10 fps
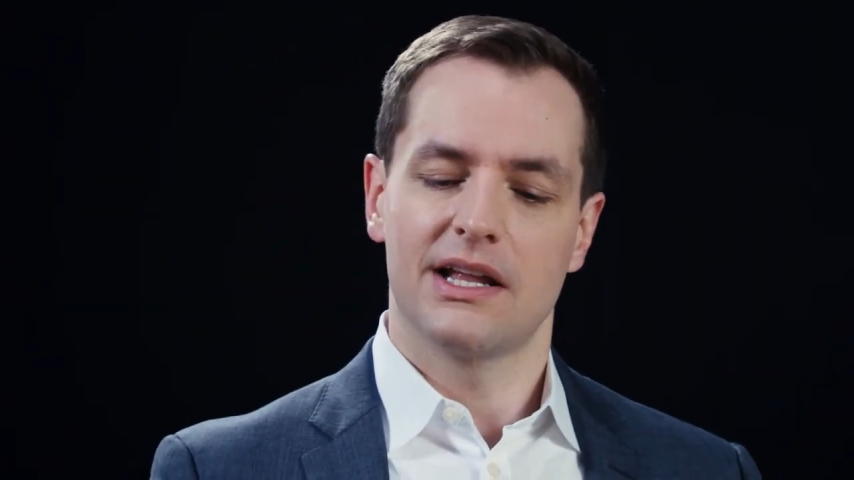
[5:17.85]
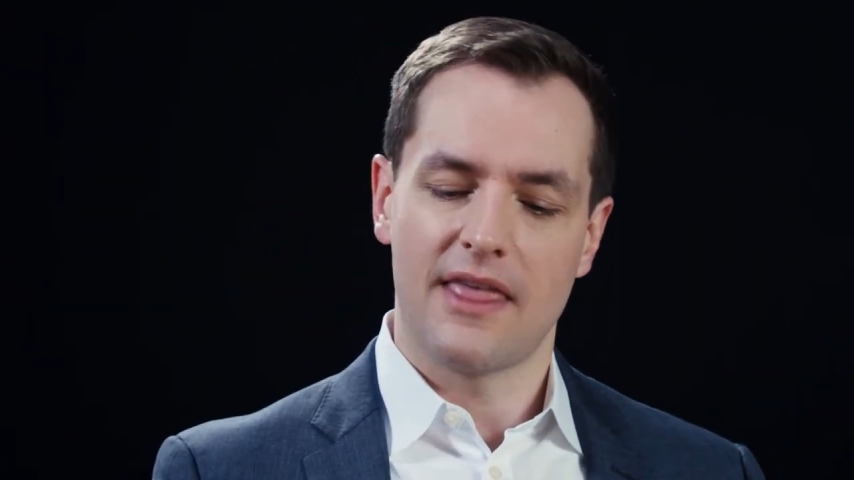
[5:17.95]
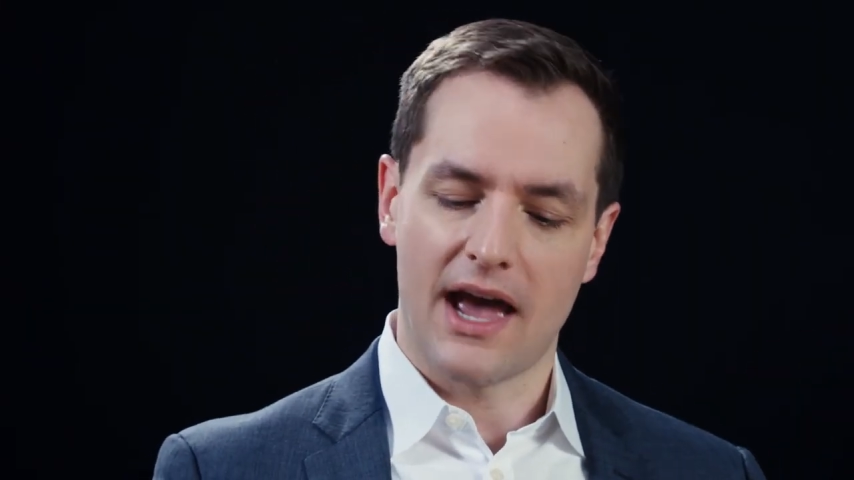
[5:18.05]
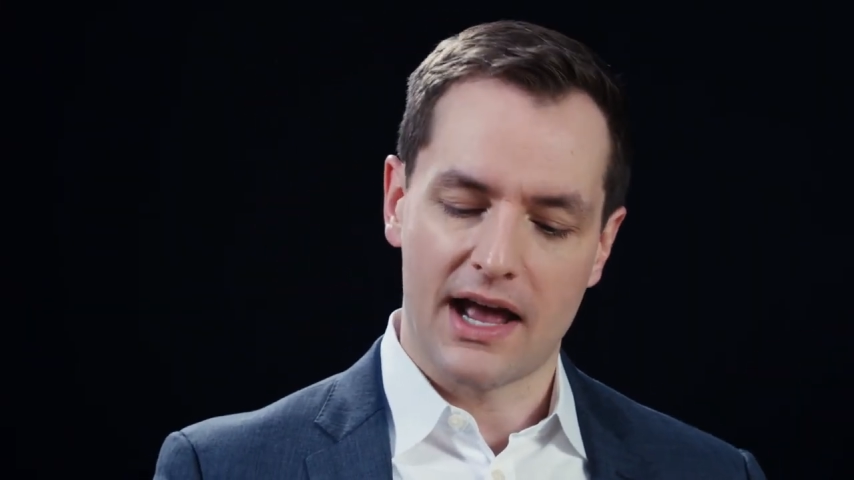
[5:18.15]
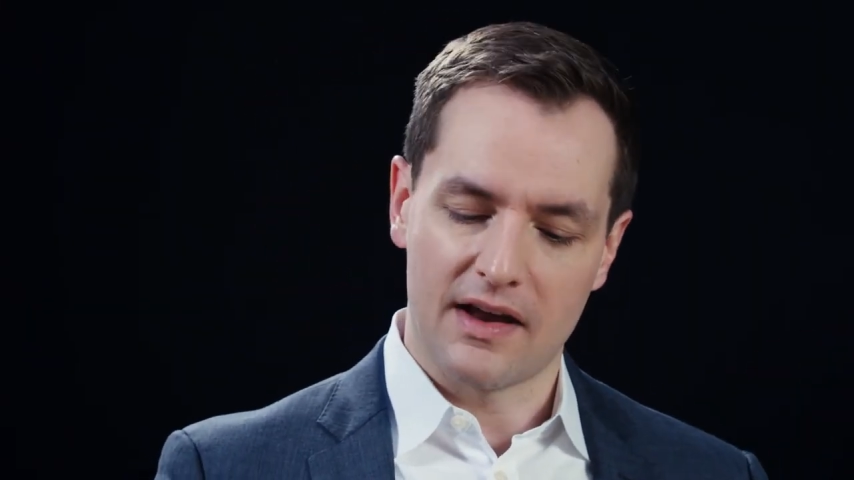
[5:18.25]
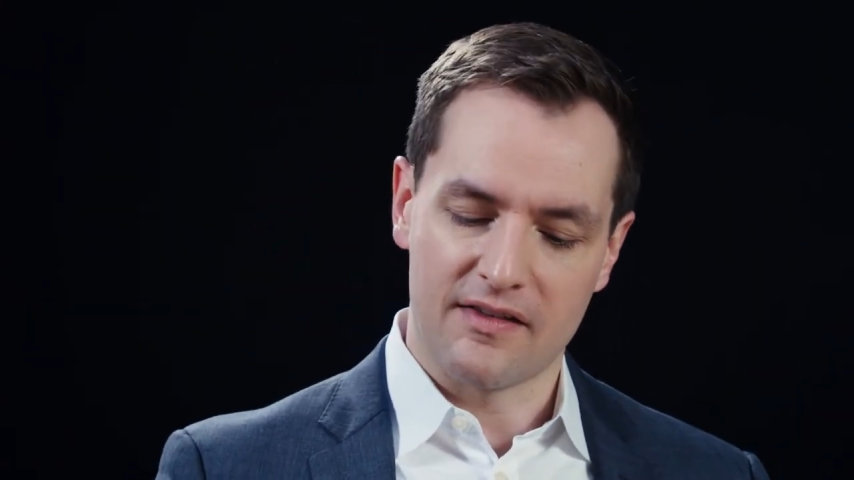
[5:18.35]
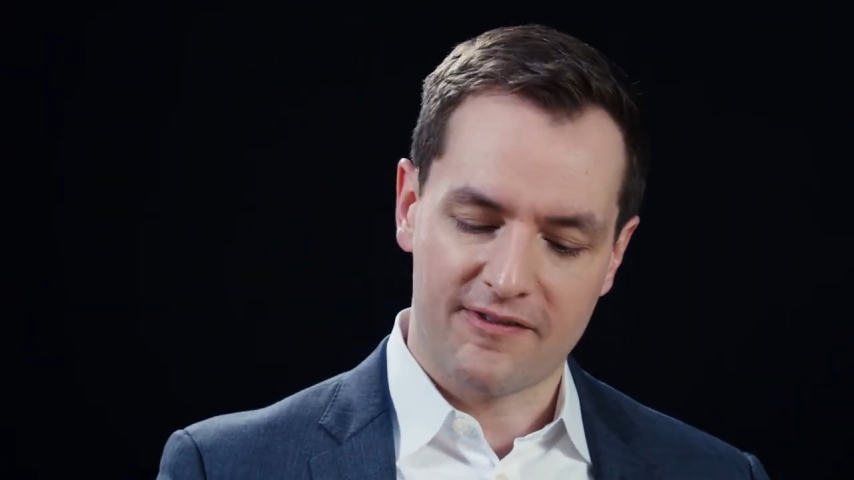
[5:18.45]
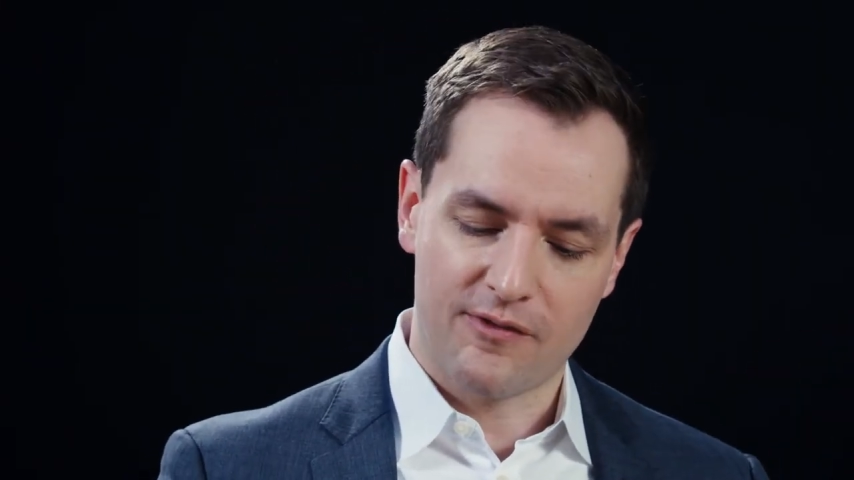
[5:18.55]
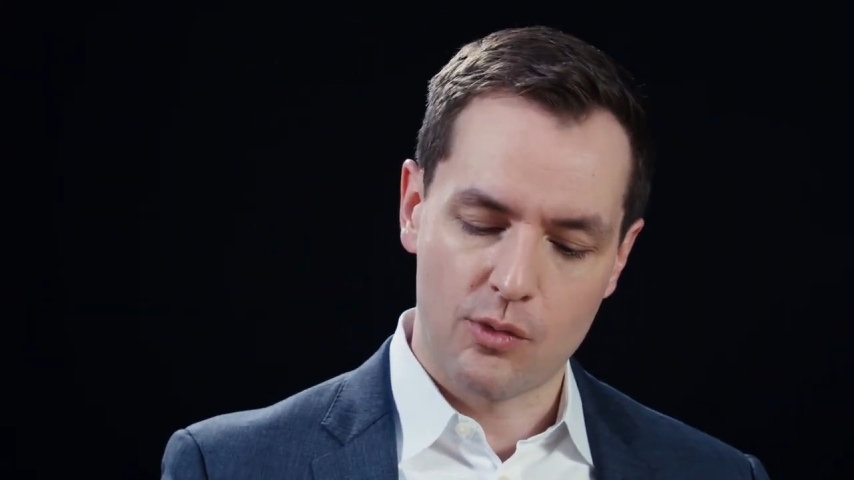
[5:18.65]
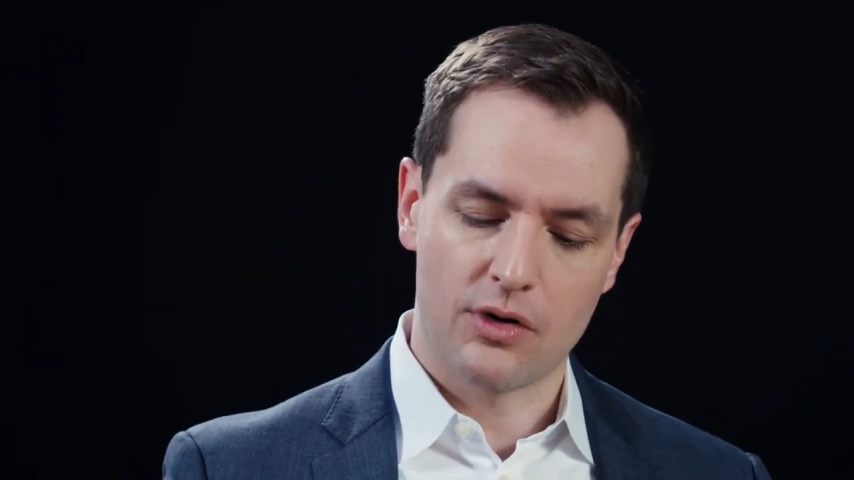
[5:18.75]
that a
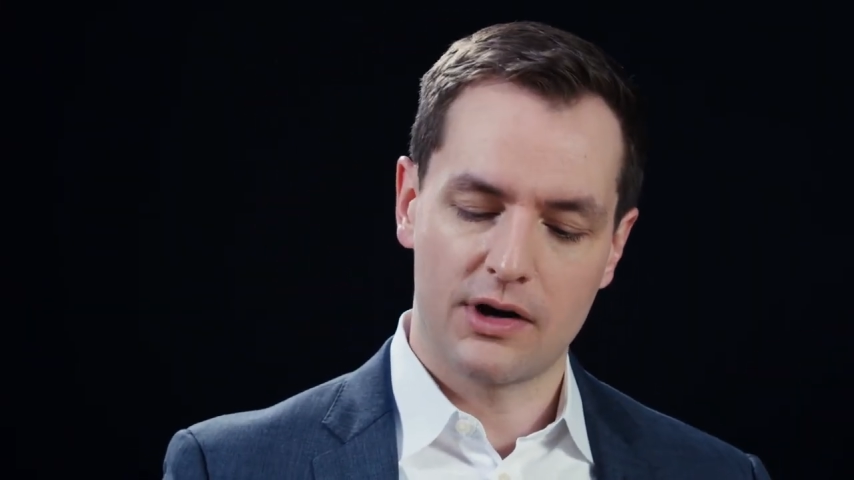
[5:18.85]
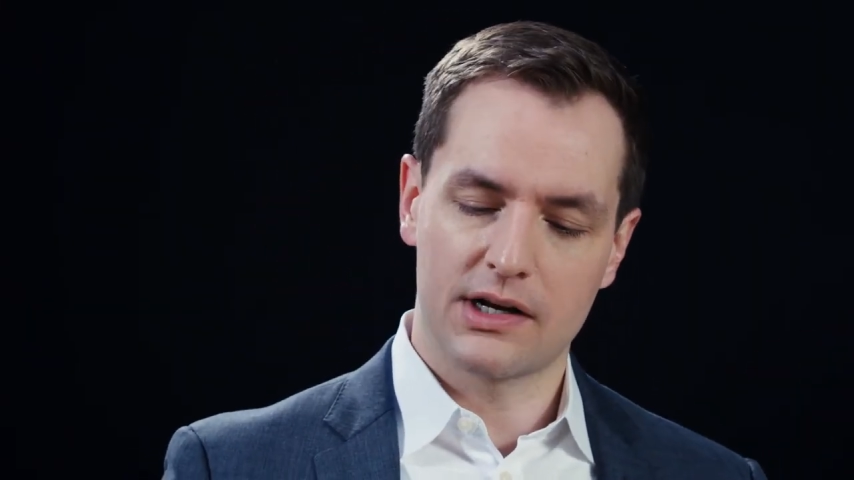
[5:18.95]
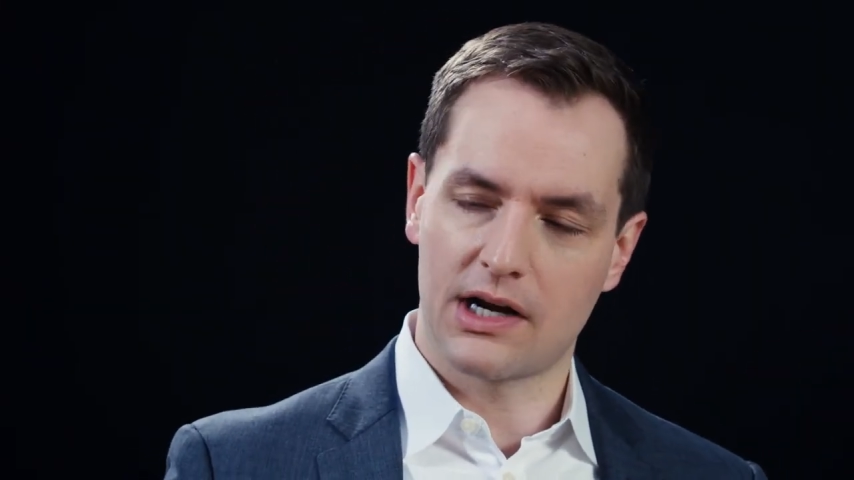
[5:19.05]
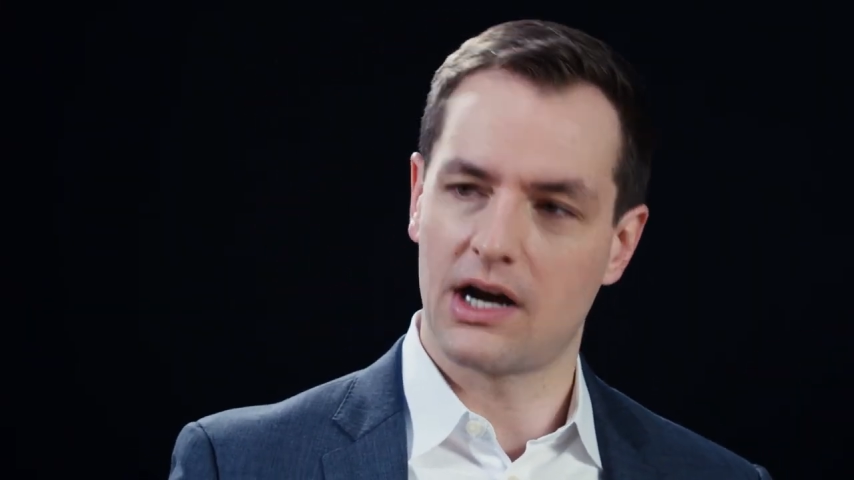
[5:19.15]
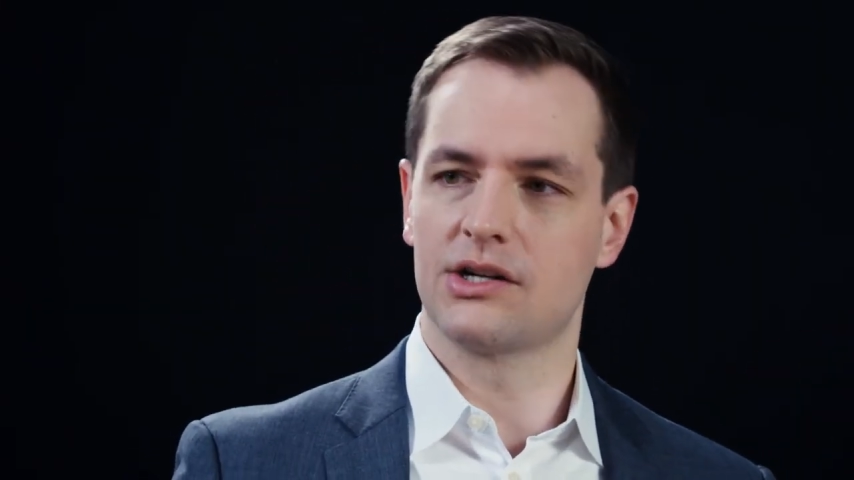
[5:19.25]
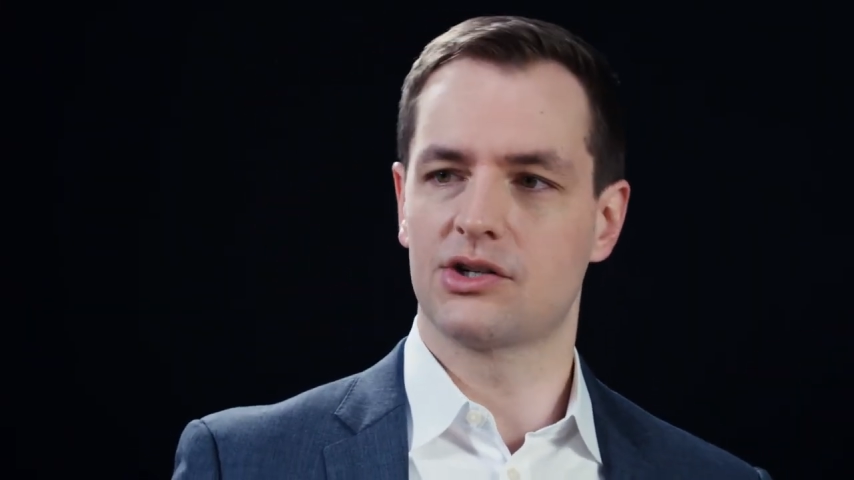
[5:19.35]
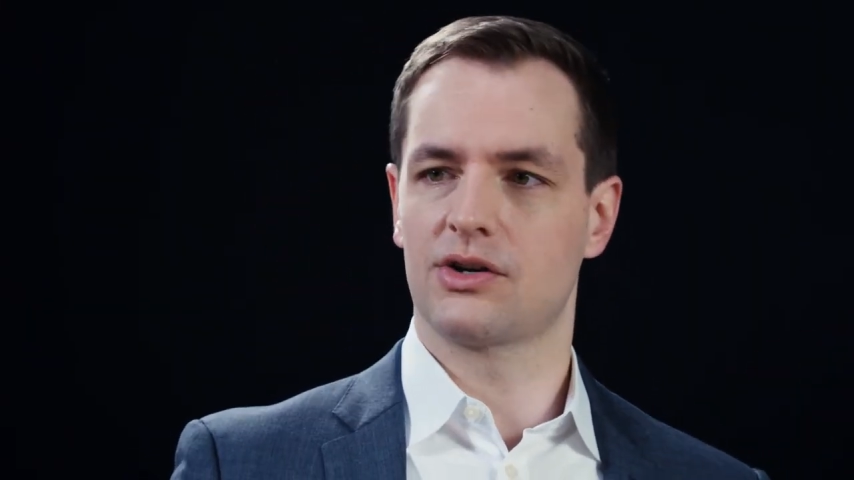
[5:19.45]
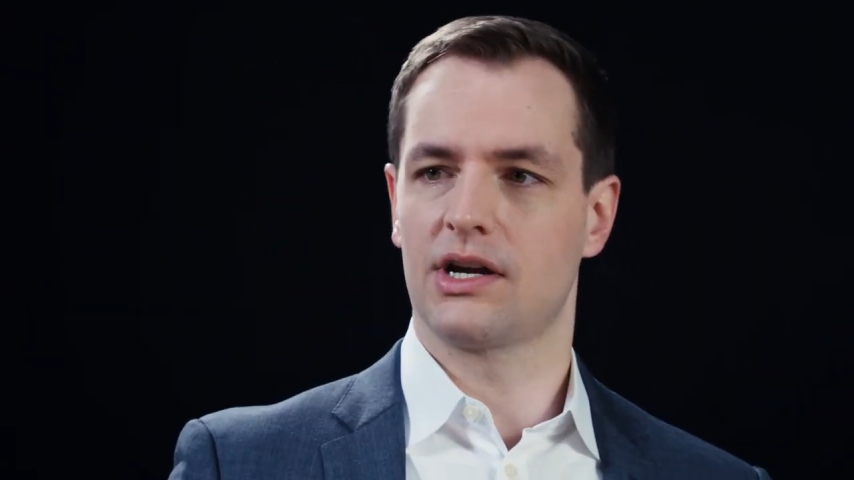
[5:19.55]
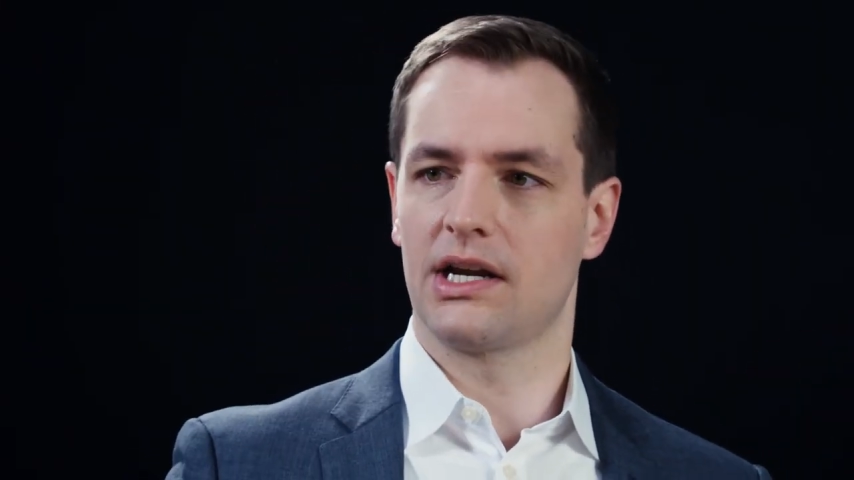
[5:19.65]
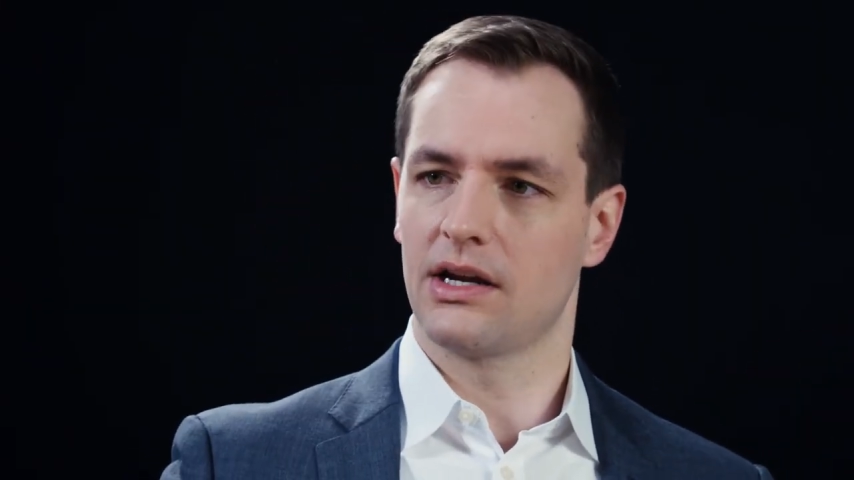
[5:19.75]
foreign
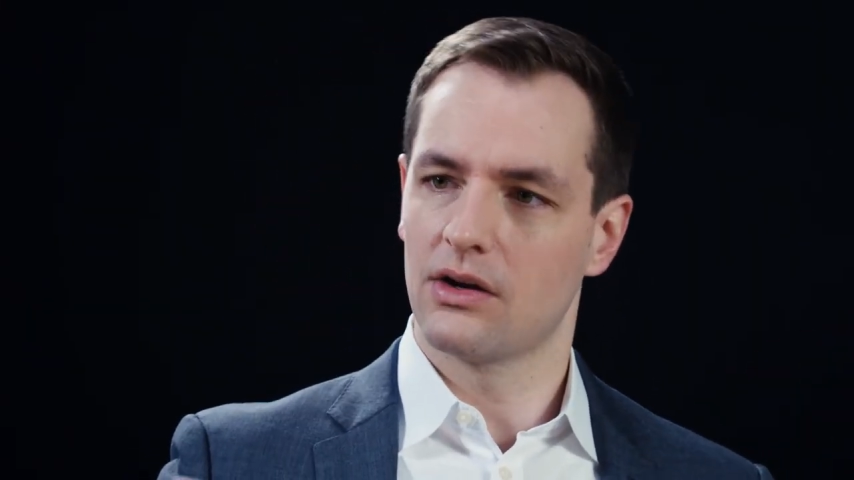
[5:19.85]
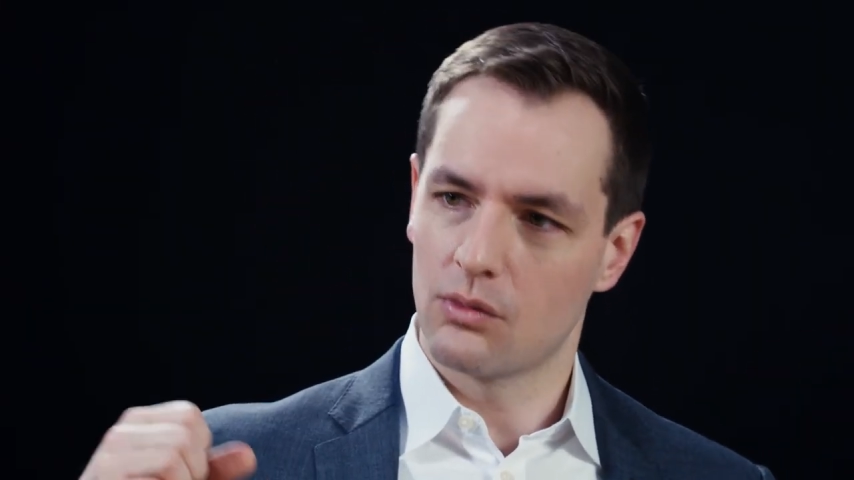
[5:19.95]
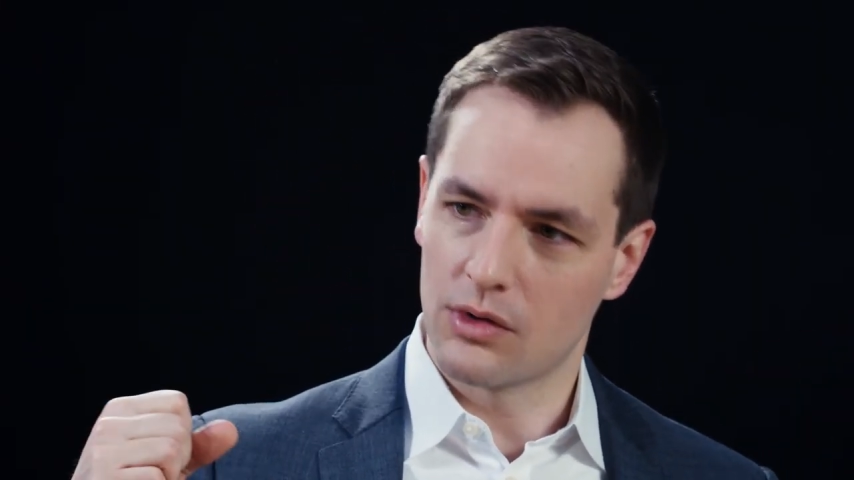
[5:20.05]
country